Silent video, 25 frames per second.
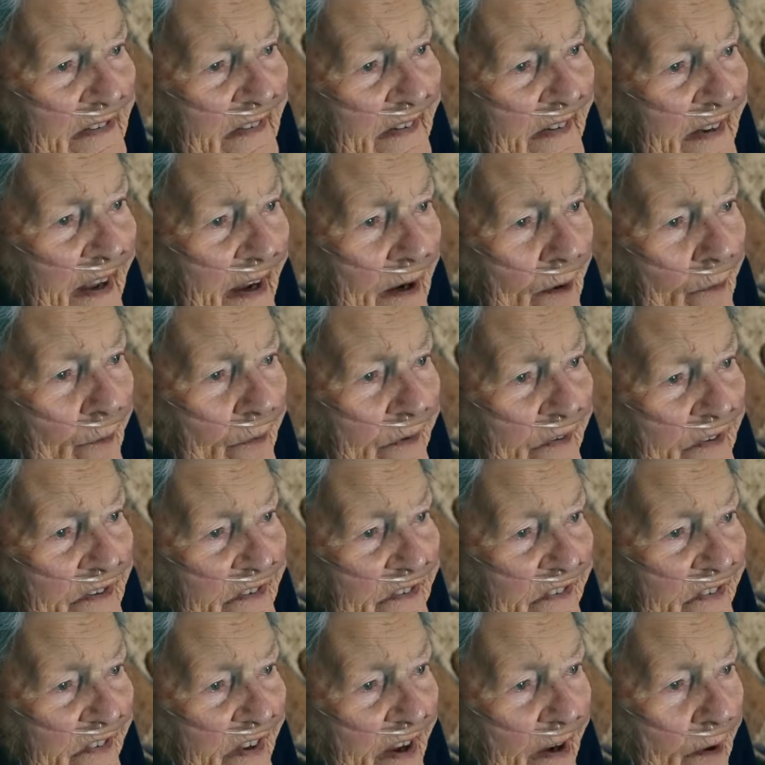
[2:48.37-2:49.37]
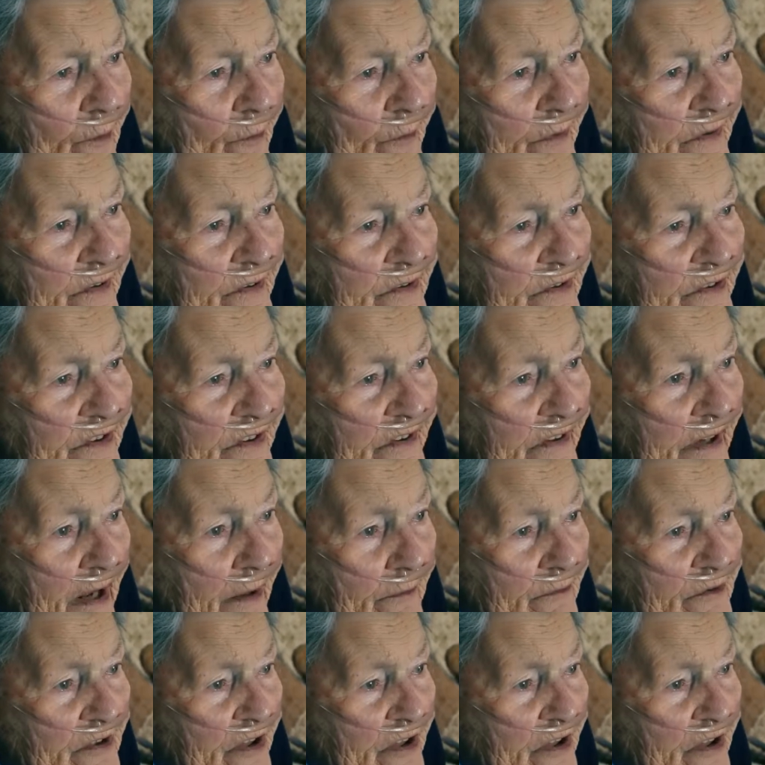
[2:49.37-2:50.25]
Stay with us. Stay with us. And I